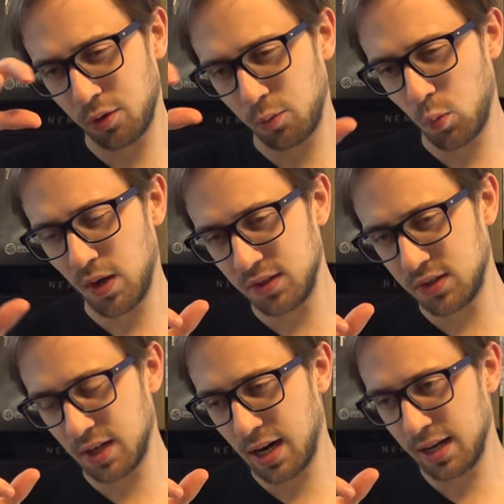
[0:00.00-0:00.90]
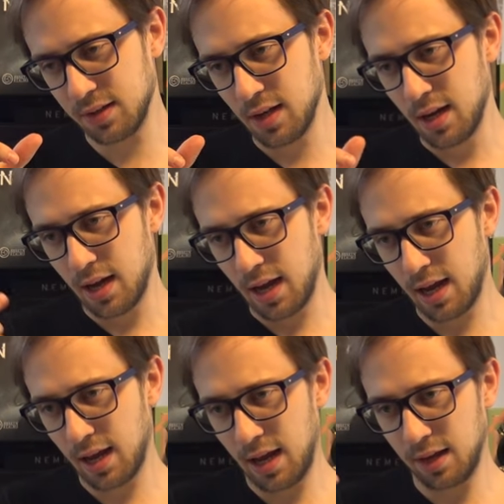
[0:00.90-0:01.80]
on one side
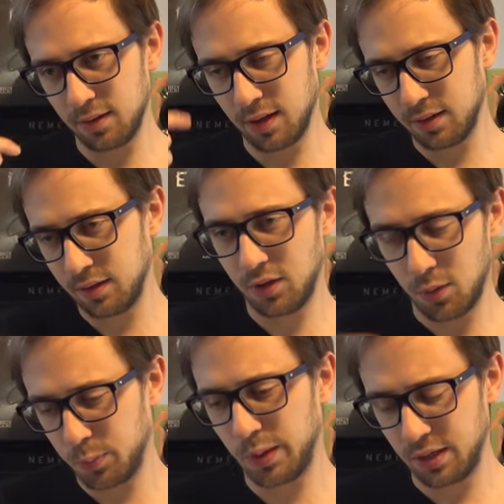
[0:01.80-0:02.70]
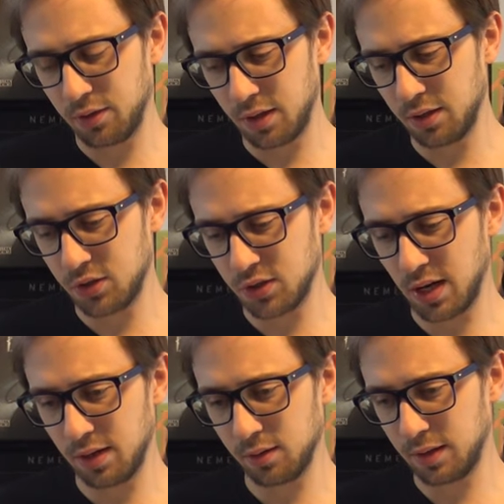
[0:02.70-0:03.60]
and like they're plain on the other
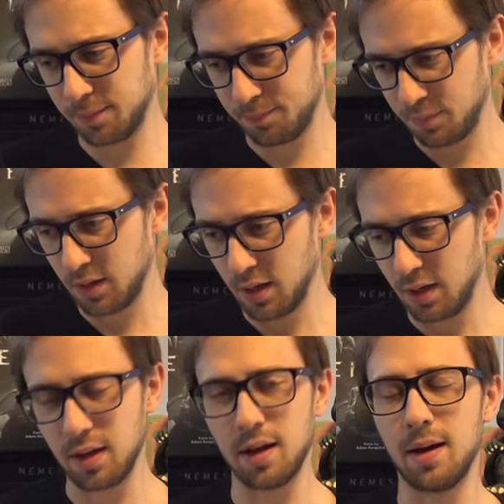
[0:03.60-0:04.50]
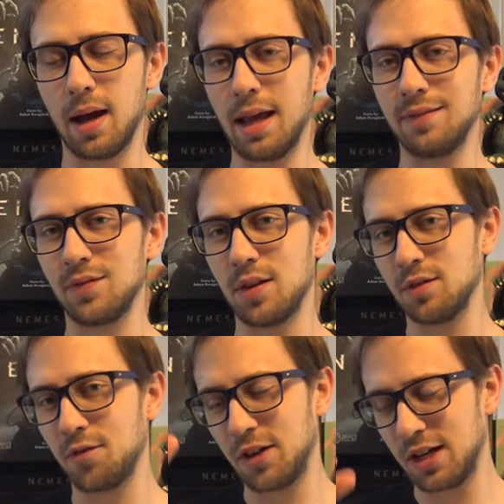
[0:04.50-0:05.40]
side, or like Uh, and
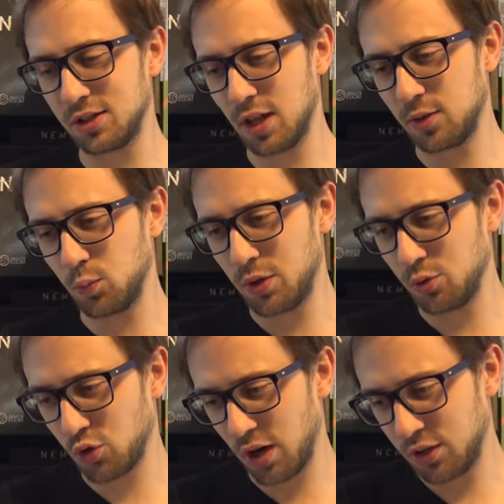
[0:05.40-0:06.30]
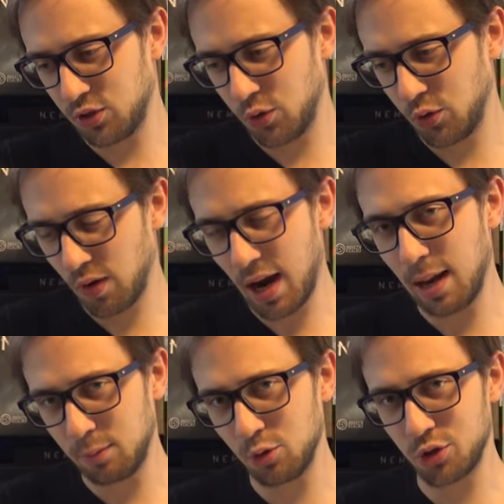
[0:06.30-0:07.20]
the thing is that when you're trying to
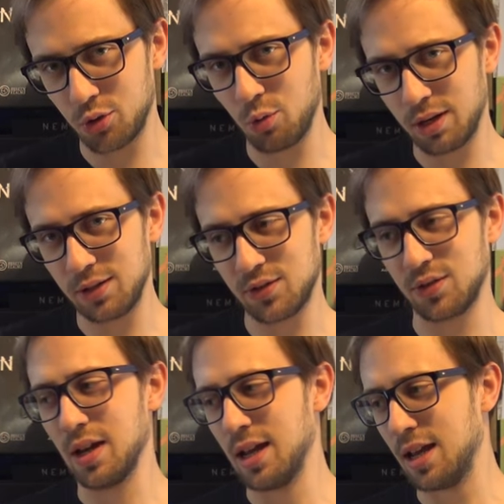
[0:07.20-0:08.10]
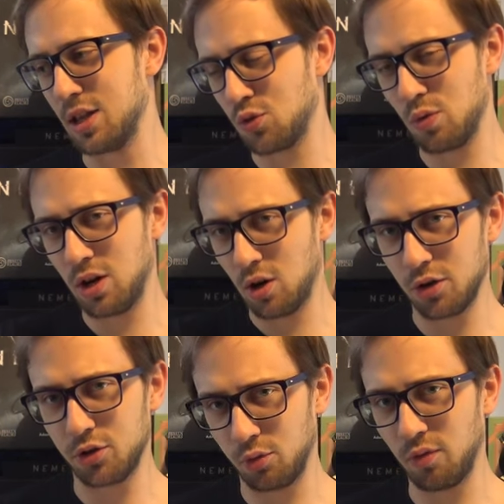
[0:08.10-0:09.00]
grab those tokens, it's really
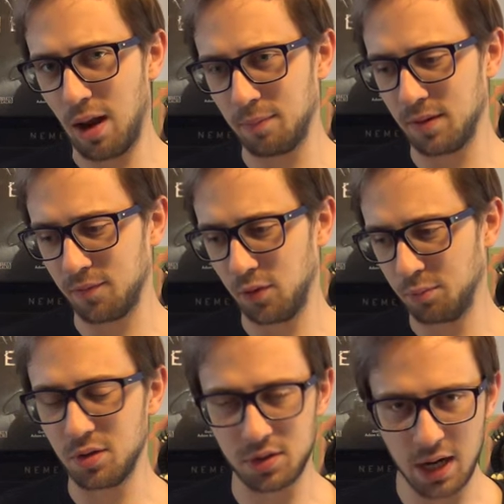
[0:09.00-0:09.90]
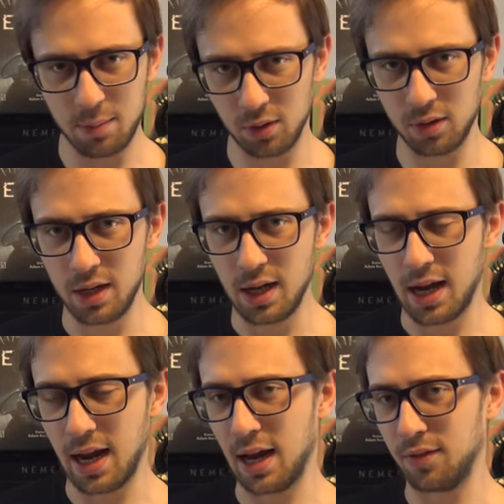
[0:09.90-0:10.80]
hard to grab them from the table.
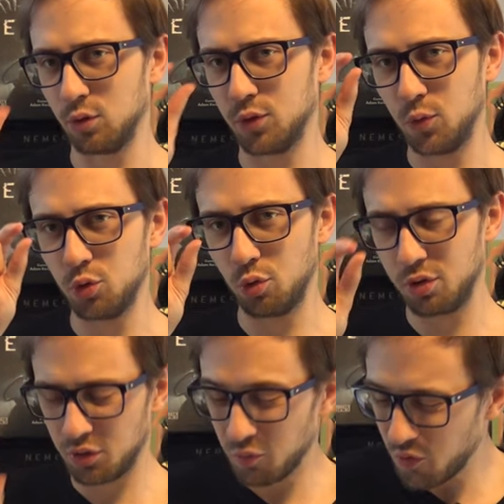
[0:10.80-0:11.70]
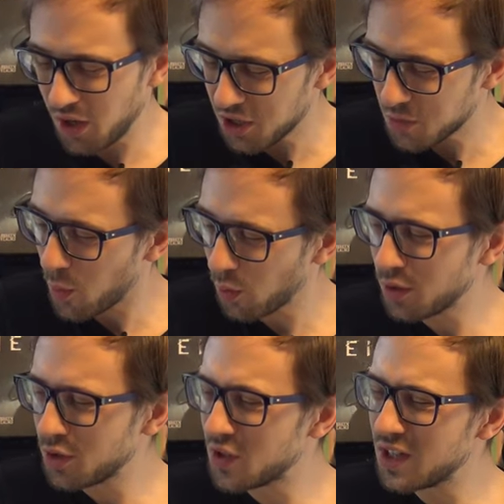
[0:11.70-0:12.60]
And those food tokens are really small,
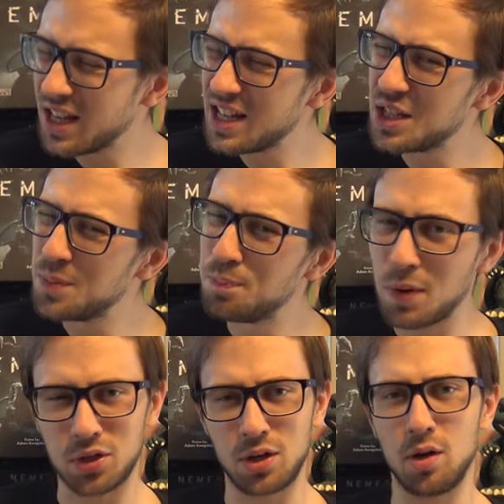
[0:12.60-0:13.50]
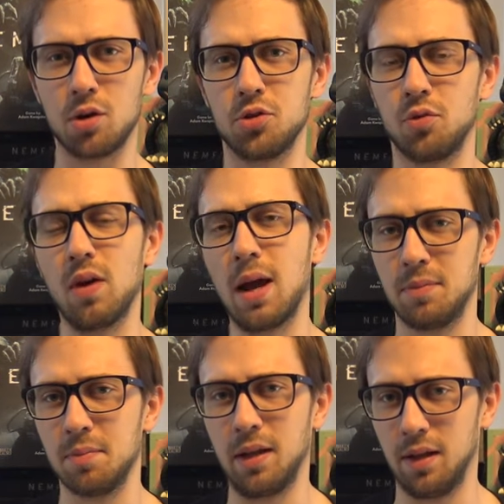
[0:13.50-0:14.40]
it's especially hard to grab
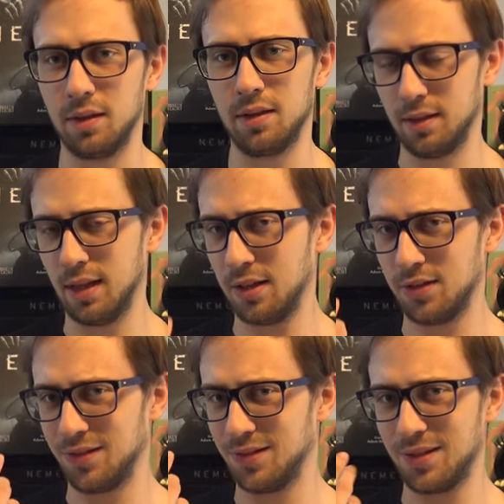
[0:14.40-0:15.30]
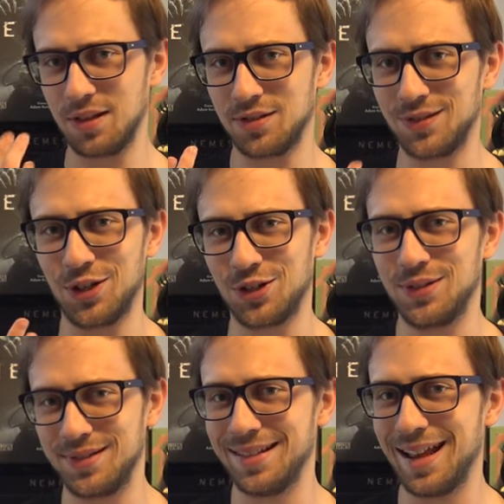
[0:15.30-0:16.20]
them. And that's, that's just
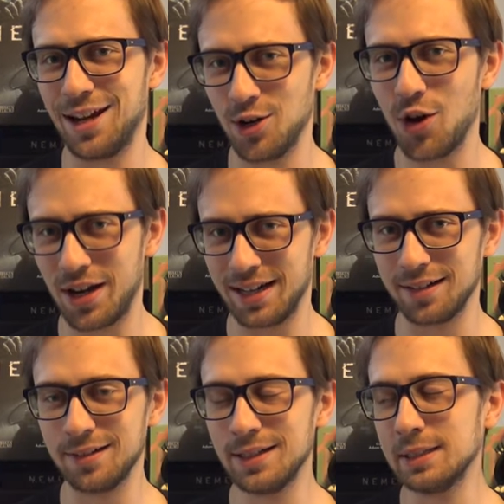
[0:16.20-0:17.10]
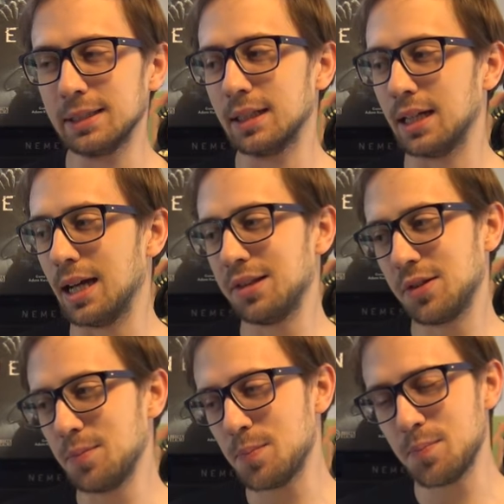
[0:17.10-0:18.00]
annoying.
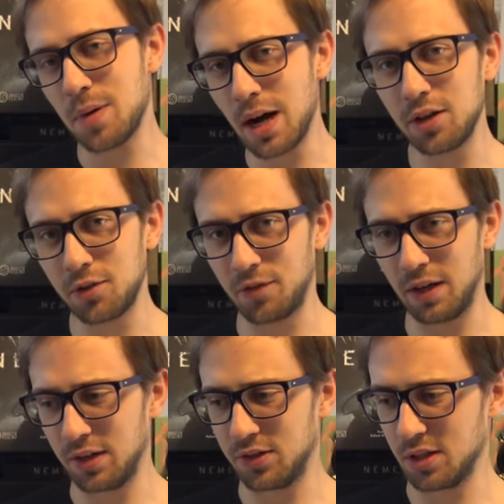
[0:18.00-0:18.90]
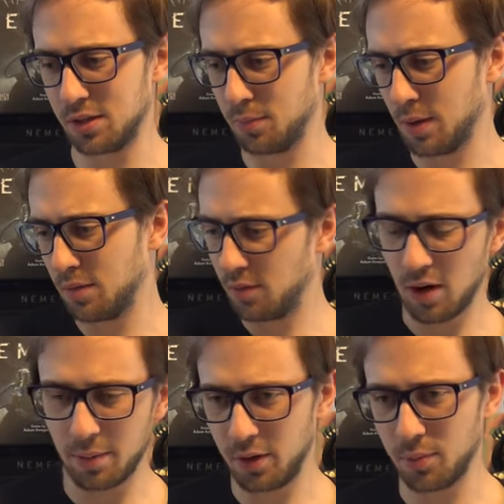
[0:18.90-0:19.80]
It's a minor thing, it's just about the
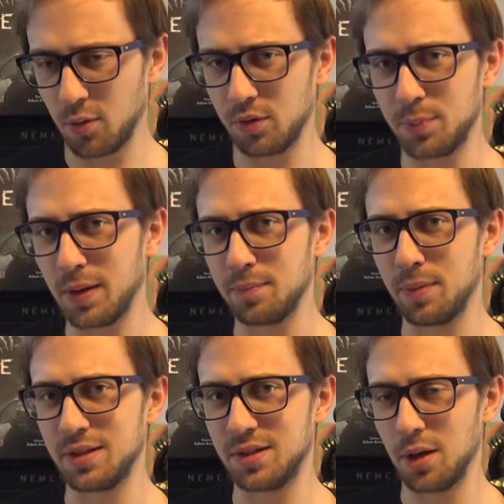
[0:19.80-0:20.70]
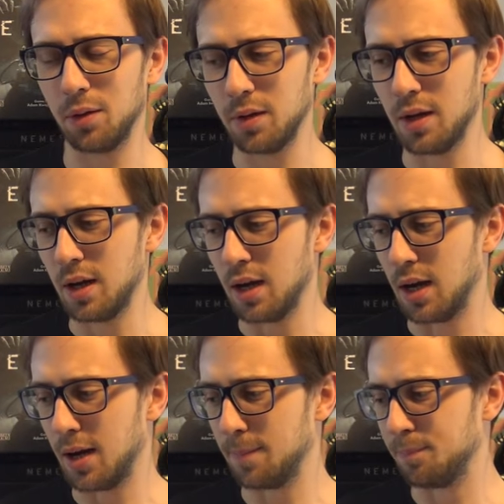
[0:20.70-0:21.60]
grabbing components, but, but still.
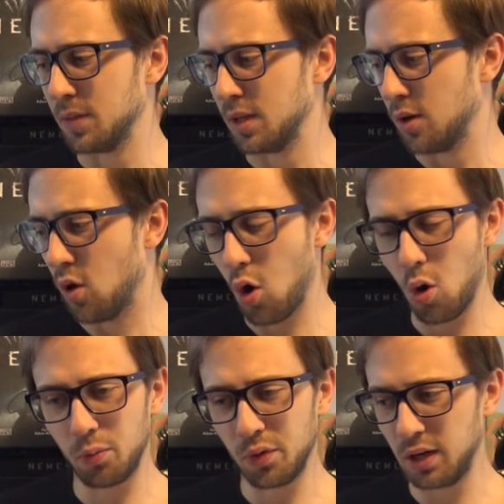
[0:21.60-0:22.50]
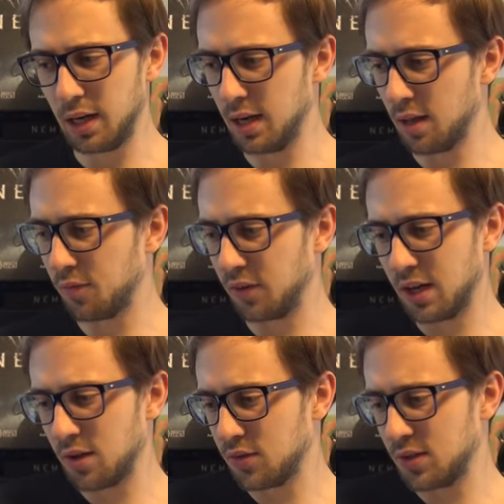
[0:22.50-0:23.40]
Um, overly,
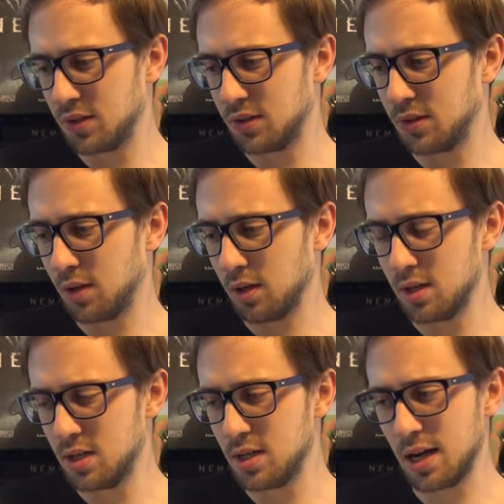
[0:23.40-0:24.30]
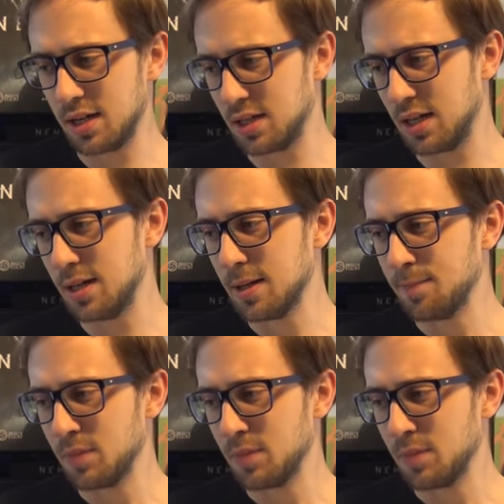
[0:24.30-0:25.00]
everything else is done nicely.